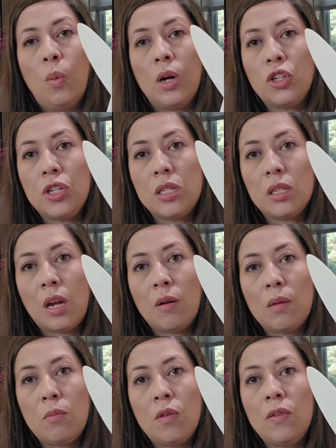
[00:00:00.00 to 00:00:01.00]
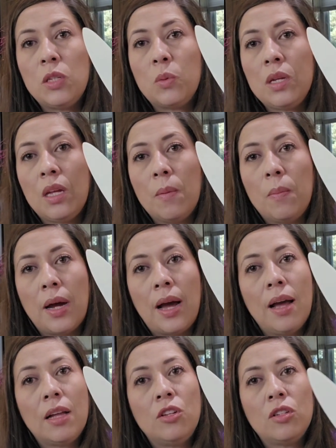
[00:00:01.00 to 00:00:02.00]
watching scary movies when you get
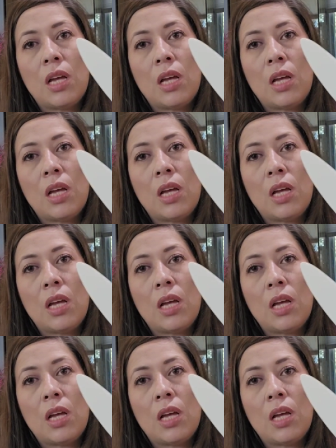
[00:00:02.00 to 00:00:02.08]
back,